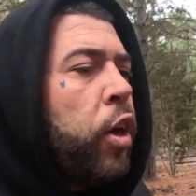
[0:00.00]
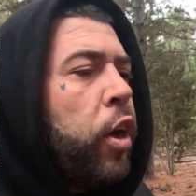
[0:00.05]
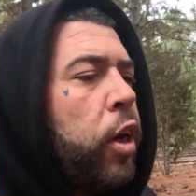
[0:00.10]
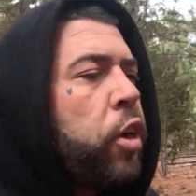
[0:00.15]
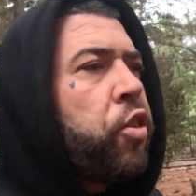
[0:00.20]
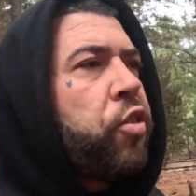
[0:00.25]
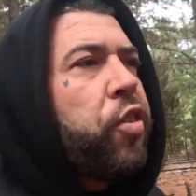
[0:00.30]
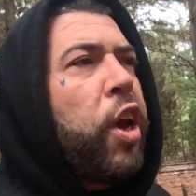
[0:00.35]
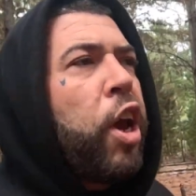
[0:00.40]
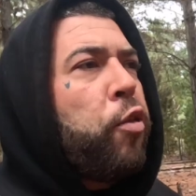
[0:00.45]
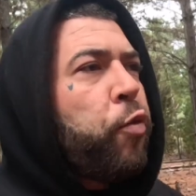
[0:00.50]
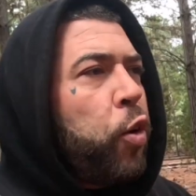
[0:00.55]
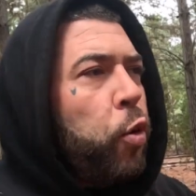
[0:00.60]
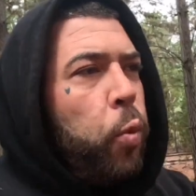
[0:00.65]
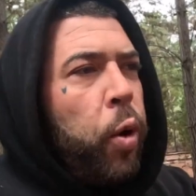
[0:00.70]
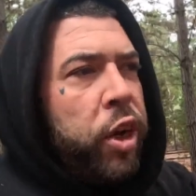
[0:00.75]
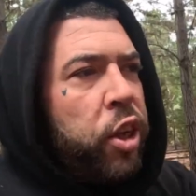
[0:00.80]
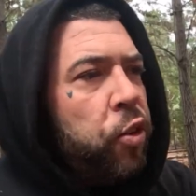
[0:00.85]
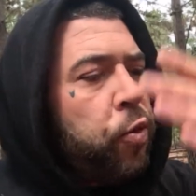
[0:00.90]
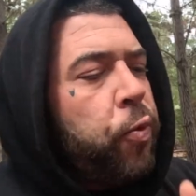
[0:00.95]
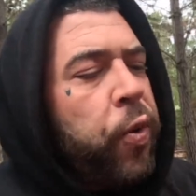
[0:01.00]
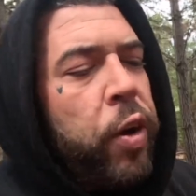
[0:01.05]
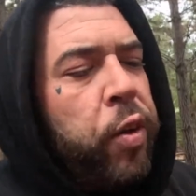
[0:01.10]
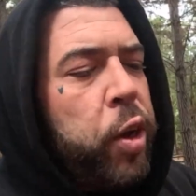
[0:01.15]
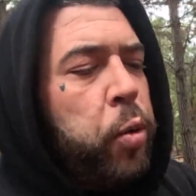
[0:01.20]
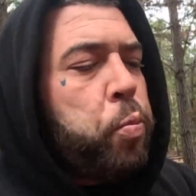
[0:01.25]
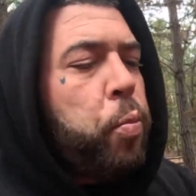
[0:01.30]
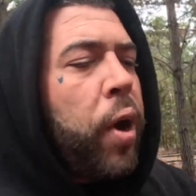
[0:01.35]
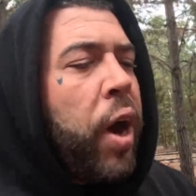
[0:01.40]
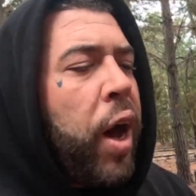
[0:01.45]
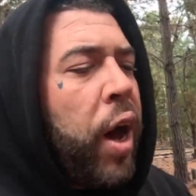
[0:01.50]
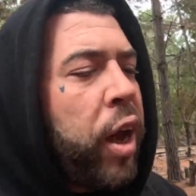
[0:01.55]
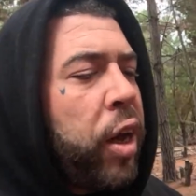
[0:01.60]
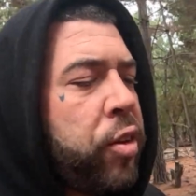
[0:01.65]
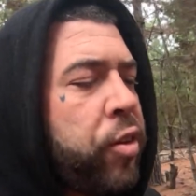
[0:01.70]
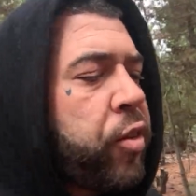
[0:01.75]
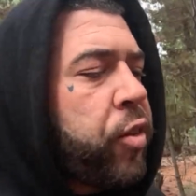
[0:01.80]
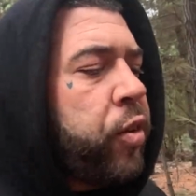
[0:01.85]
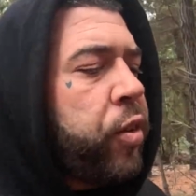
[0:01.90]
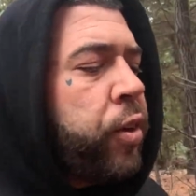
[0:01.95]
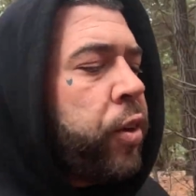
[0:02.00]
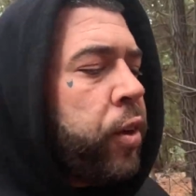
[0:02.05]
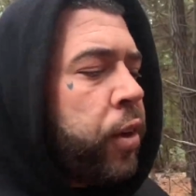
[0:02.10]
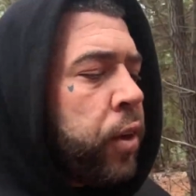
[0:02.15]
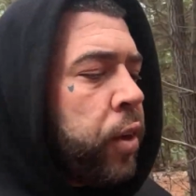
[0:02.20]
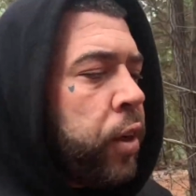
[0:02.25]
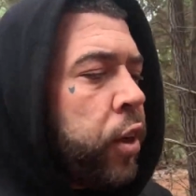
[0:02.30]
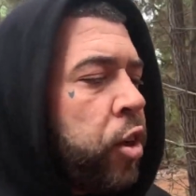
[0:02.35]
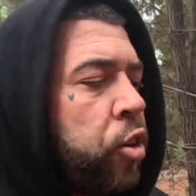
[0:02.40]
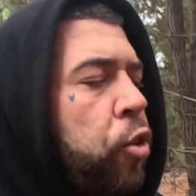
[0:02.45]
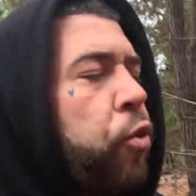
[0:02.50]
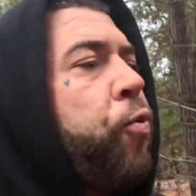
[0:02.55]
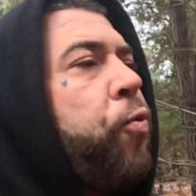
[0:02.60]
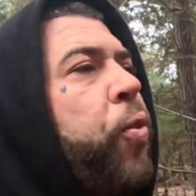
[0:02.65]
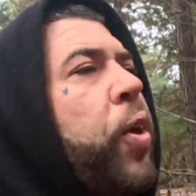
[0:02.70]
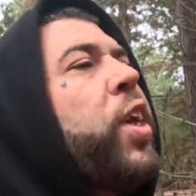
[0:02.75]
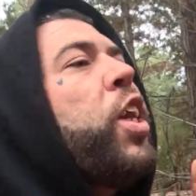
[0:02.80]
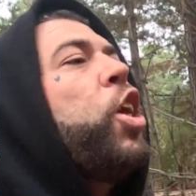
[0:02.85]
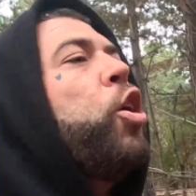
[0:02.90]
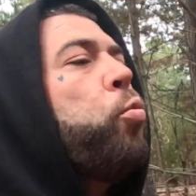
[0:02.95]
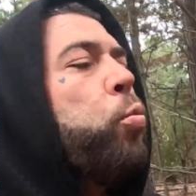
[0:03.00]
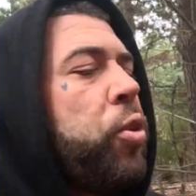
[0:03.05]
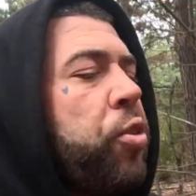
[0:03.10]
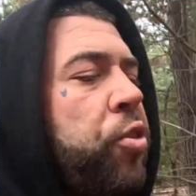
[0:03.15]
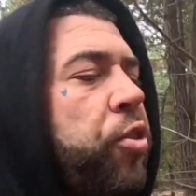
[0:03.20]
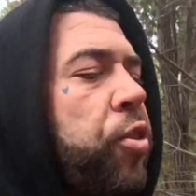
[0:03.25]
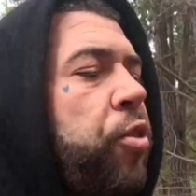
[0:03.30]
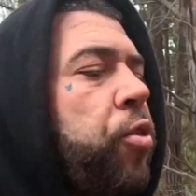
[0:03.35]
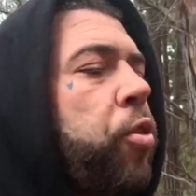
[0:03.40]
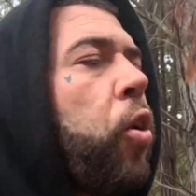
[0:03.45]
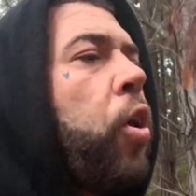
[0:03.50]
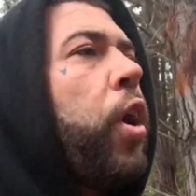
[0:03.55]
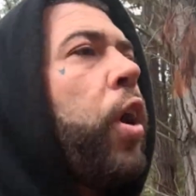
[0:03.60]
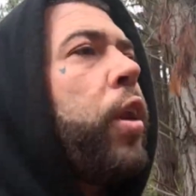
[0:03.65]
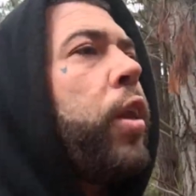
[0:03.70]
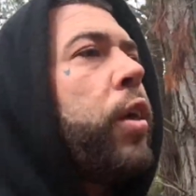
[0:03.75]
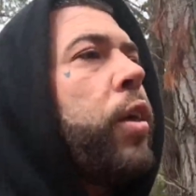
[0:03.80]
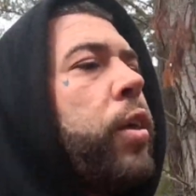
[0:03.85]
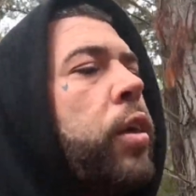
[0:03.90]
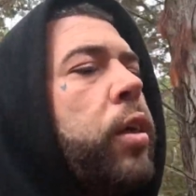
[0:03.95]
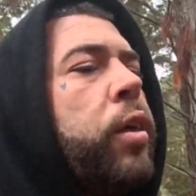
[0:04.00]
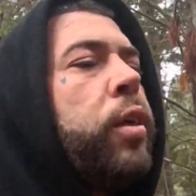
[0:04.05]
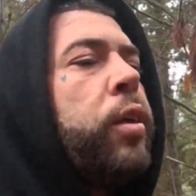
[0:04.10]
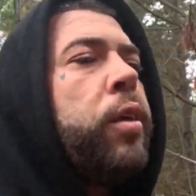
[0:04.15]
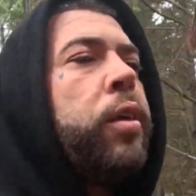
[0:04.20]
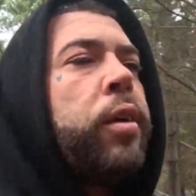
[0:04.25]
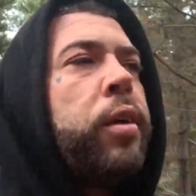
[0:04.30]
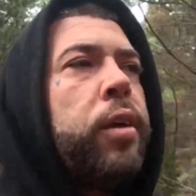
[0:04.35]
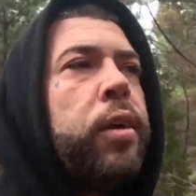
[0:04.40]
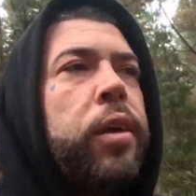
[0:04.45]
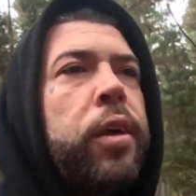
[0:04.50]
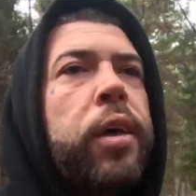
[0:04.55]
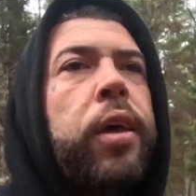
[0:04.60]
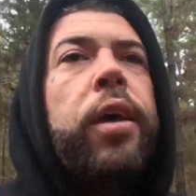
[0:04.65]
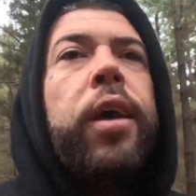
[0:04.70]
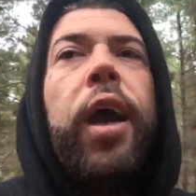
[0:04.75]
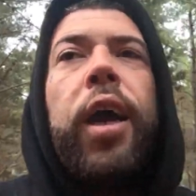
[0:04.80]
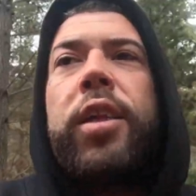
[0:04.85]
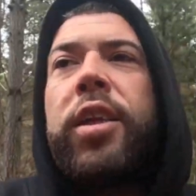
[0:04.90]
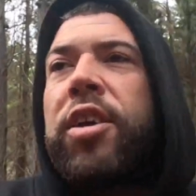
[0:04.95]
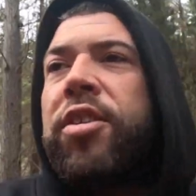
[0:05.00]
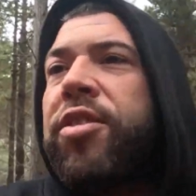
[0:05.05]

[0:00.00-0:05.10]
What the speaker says: because everyone is very masked to fit in with society, and they're